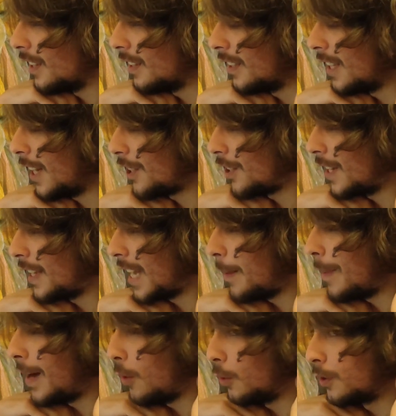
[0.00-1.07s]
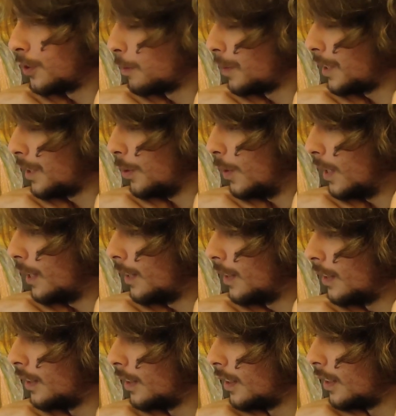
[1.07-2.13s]
they actually come out pretty well.
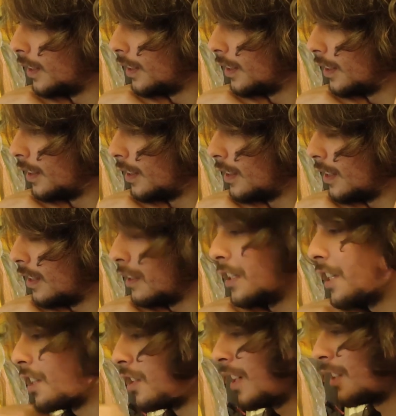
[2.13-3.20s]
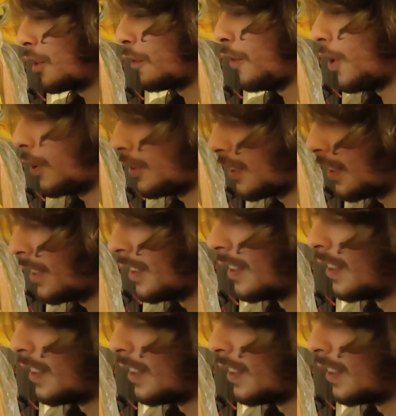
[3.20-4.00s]
It's just forte.